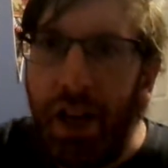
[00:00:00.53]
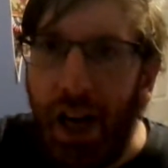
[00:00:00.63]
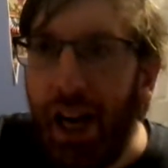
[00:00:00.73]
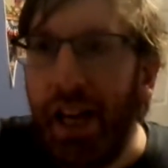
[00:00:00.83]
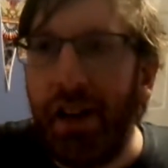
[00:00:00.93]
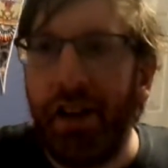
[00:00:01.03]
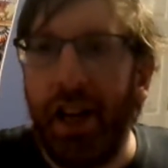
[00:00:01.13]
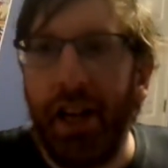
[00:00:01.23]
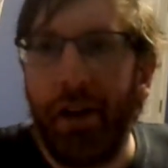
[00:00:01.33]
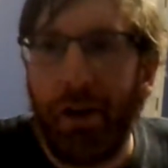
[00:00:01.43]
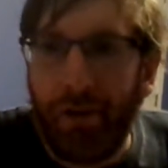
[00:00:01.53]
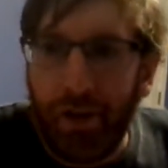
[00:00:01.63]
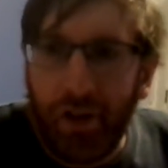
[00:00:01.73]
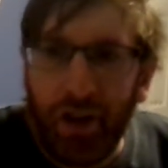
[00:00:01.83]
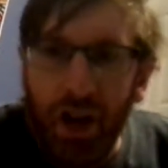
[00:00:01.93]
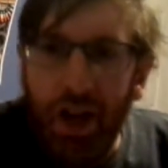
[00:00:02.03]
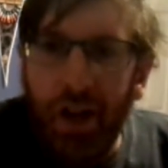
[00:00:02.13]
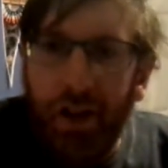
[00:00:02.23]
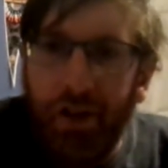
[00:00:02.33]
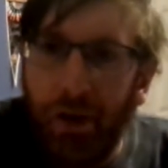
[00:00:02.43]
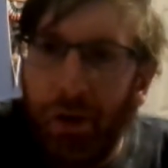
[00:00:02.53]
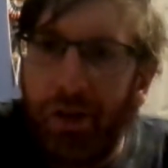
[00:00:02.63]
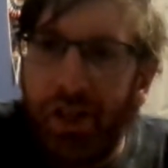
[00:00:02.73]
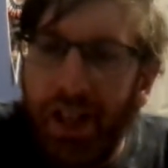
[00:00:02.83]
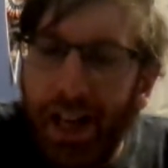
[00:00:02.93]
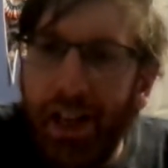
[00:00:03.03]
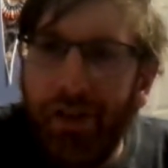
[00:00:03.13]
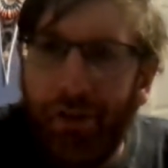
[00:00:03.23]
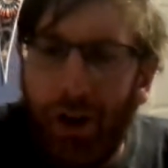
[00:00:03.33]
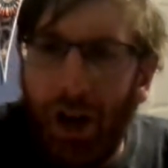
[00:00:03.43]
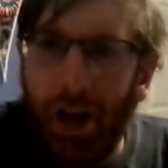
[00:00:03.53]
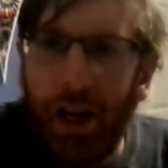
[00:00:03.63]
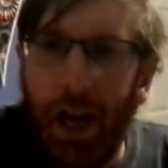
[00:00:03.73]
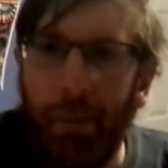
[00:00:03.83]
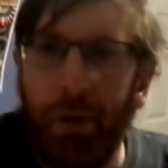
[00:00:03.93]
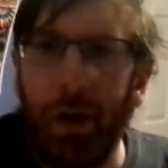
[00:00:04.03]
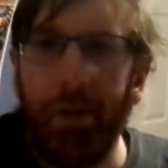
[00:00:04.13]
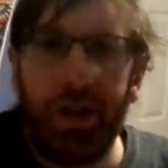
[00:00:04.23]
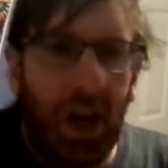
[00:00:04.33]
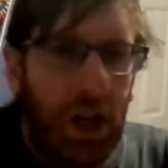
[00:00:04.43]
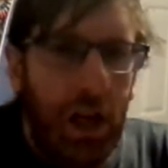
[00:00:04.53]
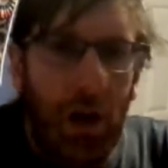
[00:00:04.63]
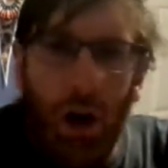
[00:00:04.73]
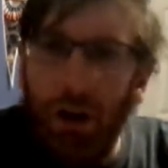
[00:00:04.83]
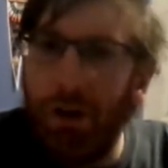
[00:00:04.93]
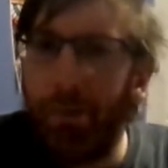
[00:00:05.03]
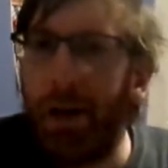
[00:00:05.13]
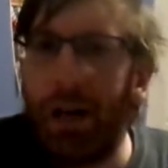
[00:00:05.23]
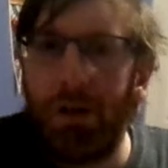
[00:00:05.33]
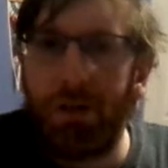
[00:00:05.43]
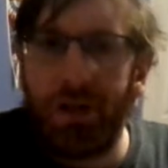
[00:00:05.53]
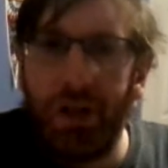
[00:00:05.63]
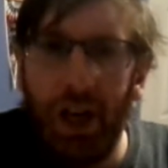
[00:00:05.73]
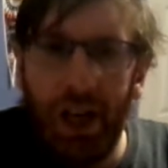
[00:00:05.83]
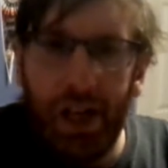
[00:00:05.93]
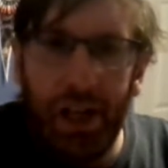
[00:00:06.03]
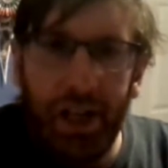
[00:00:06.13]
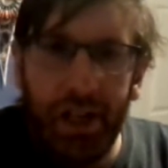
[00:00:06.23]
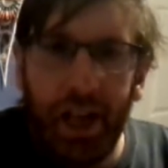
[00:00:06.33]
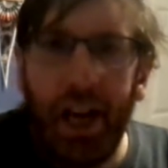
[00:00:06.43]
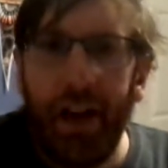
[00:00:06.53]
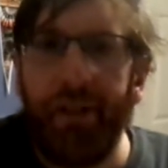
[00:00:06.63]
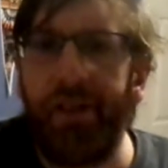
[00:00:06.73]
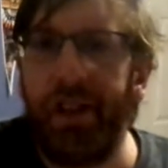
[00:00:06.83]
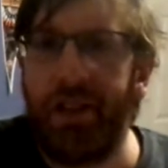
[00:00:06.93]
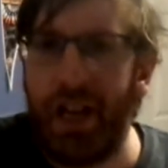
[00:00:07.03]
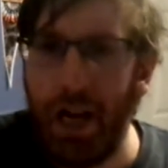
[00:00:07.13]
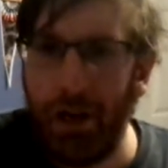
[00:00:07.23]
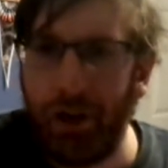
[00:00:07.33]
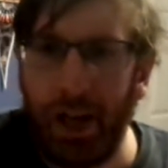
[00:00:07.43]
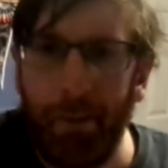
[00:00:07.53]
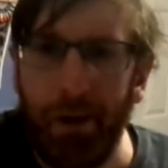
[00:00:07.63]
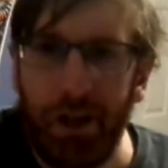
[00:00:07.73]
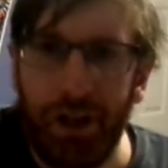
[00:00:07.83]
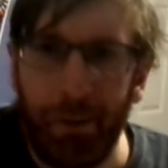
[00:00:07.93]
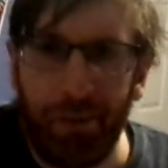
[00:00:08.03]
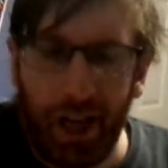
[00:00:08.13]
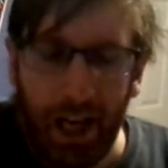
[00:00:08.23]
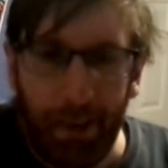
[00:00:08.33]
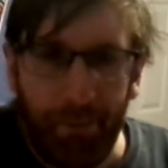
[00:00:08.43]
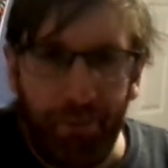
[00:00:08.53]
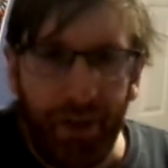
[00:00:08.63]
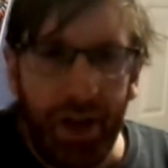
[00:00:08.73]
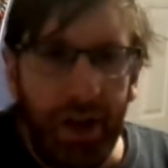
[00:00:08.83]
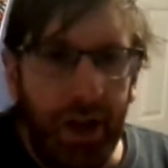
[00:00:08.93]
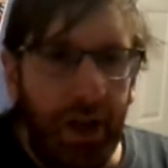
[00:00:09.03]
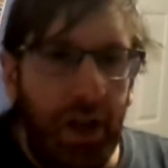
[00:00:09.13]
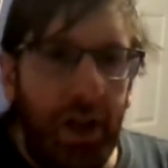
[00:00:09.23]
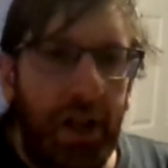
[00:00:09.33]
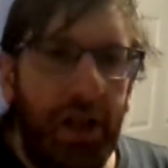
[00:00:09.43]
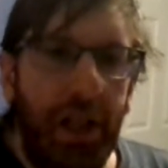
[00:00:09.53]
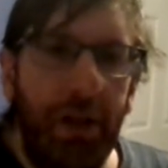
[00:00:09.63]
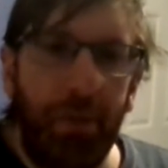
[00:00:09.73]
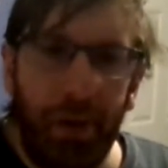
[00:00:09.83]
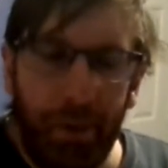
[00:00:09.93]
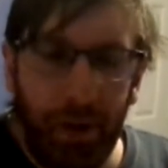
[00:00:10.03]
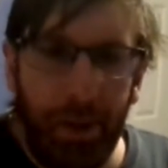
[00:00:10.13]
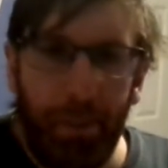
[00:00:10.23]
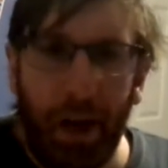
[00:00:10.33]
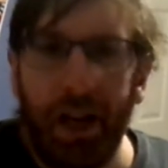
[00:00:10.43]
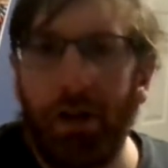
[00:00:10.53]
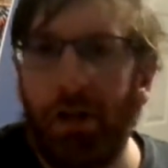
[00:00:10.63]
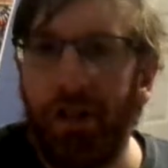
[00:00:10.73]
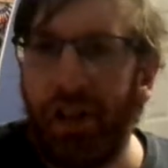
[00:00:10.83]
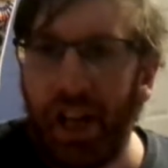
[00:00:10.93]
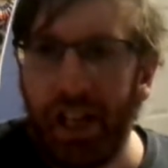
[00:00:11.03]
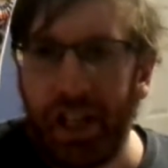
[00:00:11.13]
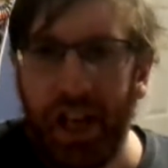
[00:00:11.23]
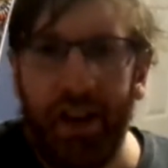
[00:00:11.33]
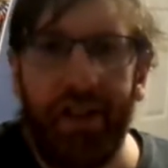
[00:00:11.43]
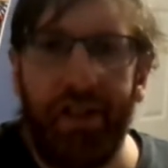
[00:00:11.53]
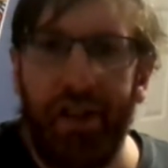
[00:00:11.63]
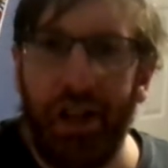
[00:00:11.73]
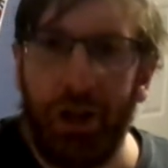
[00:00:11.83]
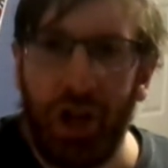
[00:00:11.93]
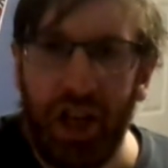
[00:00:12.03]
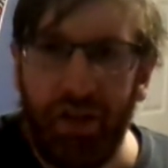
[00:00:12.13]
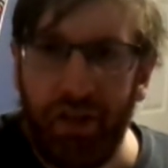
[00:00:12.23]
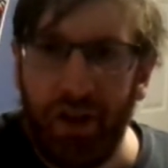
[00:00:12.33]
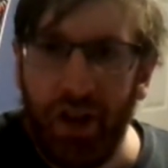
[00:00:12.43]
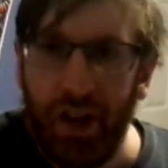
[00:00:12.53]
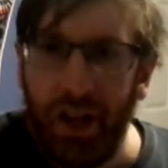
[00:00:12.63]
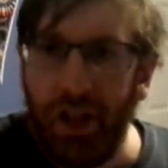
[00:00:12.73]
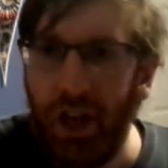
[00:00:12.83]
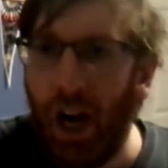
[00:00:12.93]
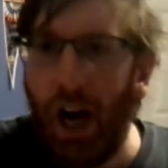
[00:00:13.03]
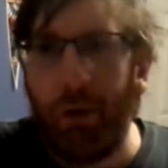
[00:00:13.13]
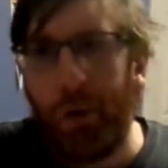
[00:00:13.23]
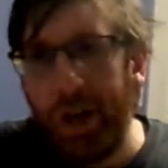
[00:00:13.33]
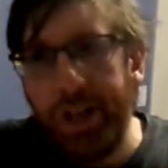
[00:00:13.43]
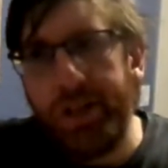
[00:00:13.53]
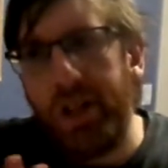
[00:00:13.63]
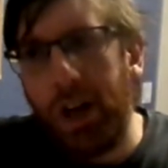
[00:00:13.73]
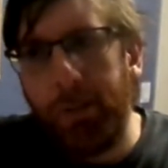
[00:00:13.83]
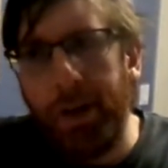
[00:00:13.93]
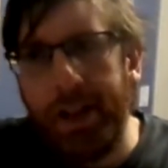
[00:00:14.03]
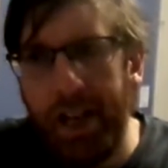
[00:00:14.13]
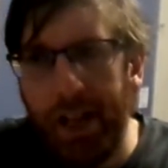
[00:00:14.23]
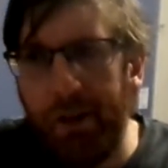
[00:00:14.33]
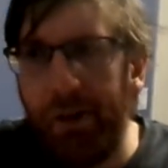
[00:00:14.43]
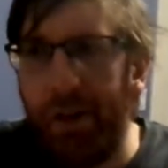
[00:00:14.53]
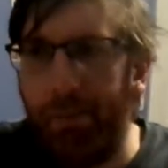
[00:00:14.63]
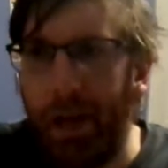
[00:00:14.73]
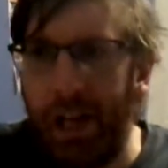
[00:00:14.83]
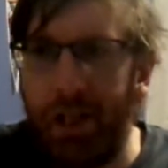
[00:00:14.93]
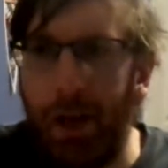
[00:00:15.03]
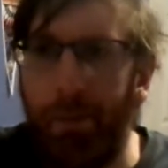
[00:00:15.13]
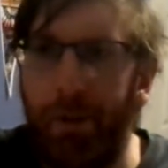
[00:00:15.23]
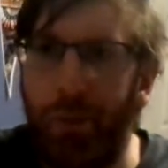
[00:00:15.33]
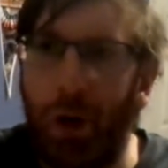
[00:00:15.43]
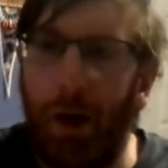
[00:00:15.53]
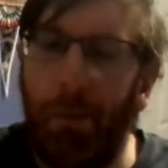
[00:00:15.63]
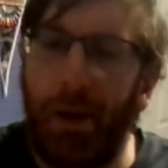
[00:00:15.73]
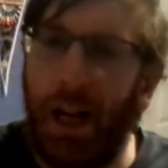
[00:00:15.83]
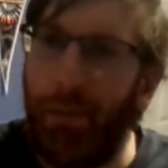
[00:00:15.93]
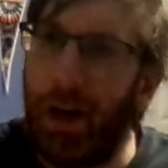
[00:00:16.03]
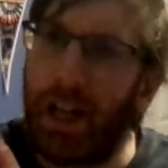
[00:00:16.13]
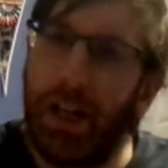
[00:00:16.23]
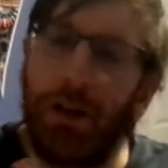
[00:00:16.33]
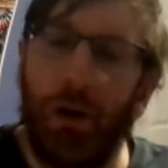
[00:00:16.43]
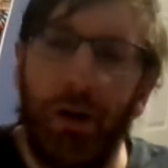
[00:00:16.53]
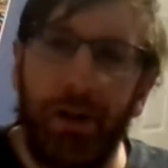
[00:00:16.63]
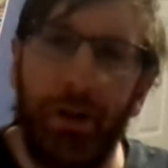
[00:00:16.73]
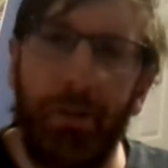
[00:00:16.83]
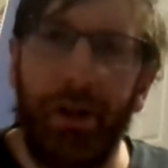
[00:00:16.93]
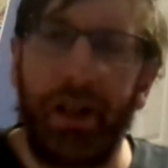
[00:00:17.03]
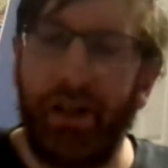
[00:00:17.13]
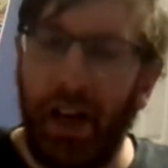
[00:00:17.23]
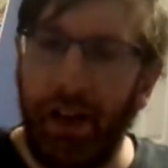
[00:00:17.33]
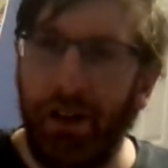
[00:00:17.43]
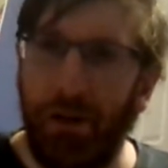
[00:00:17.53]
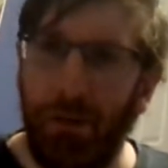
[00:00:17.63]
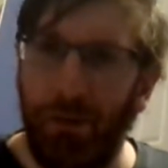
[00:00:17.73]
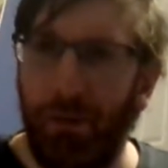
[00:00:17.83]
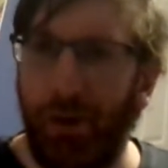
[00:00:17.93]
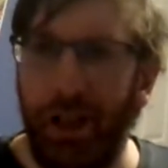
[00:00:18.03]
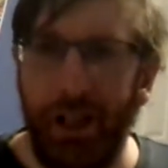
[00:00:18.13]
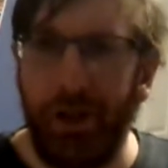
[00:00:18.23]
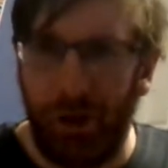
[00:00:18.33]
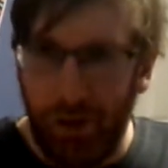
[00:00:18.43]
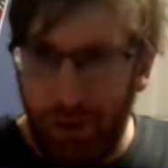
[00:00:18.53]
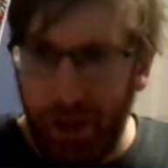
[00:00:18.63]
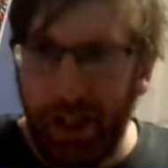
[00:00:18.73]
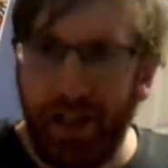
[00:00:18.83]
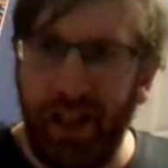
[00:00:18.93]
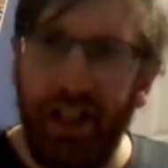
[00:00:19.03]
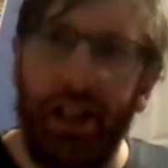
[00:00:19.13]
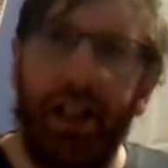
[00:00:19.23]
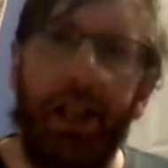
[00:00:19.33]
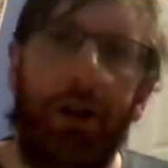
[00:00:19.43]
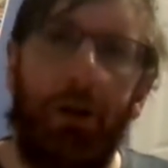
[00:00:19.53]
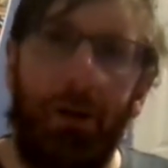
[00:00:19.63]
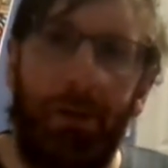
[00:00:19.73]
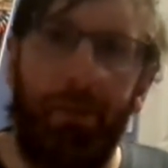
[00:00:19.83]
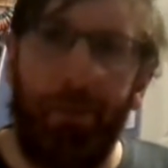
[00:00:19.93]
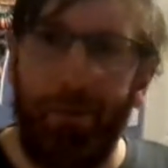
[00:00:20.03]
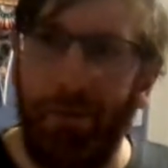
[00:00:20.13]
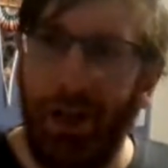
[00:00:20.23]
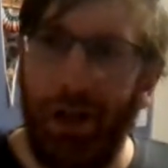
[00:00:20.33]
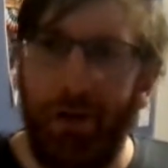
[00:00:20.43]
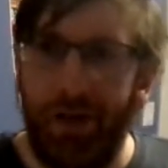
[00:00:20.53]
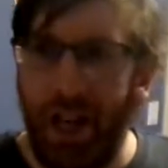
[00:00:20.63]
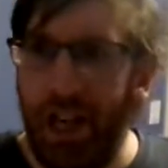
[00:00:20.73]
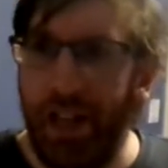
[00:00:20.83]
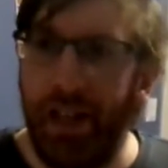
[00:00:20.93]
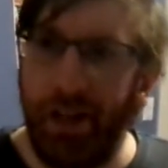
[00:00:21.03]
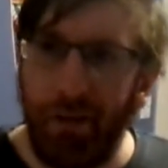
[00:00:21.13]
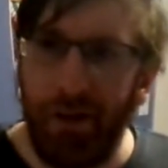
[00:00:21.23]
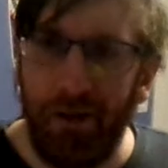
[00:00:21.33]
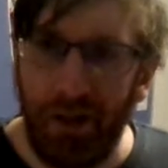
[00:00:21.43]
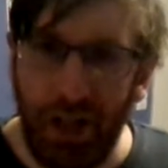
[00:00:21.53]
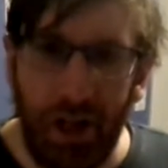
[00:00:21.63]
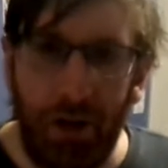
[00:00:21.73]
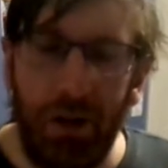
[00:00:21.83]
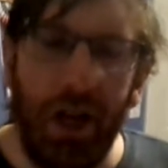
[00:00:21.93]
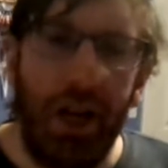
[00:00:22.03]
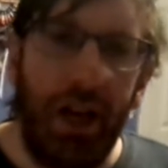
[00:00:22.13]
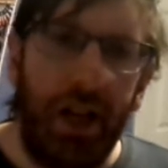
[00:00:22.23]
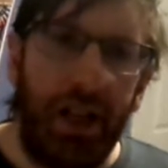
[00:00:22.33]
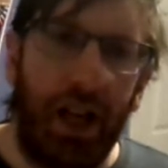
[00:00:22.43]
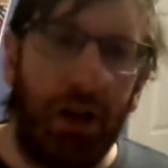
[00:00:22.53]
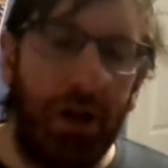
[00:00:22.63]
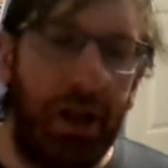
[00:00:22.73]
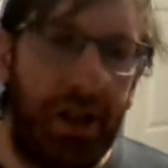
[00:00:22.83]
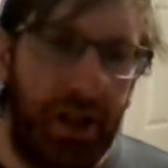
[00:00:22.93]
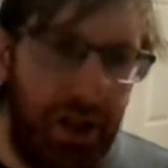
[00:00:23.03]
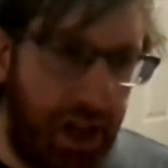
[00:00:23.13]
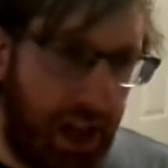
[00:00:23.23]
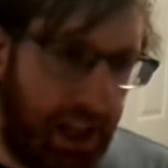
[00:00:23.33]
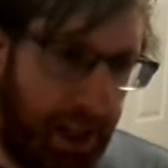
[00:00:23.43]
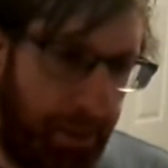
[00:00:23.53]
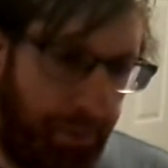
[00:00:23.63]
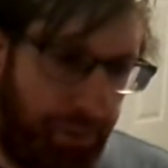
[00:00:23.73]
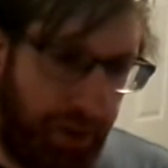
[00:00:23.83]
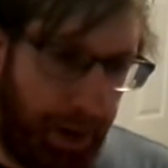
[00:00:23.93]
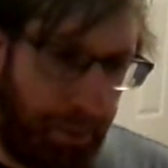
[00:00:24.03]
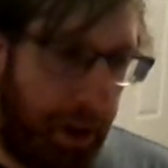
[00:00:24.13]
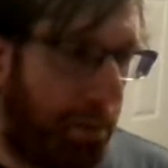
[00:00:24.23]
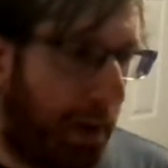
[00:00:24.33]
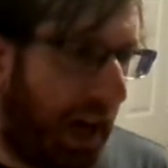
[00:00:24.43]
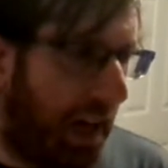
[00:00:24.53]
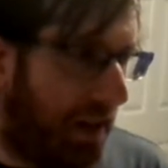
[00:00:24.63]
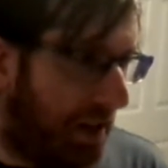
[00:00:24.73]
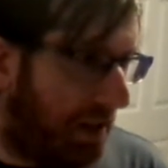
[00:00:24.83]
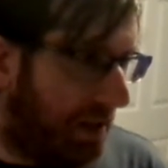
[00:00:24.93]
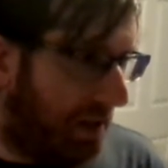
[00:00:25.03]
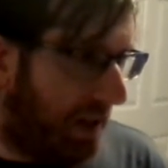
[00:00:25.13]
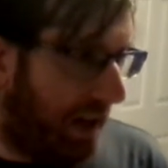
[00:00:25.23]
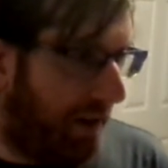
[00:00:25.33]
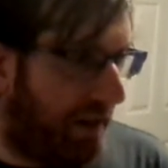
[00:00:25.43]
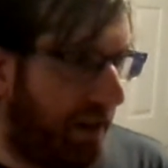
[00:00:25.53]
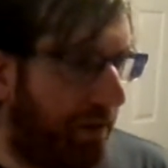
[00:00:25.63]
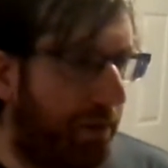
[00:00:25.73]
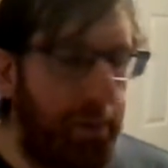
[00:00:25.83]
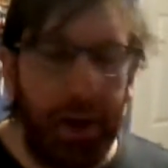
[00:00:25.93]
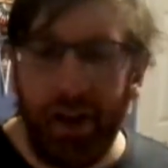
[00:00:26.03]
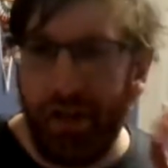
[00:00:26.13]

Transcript: Hi, Entertaining Universe. So, today's vlog, I'm going to be talking all about uh, the AFC Championship game the between the Bengals and the Kansas City Chiefs. There, I wanted to talk about the other matchup as well, but I'm not going to go into it because I don't want to jinx anything or you know say anything you know that could um, be a bad uh, thing for me.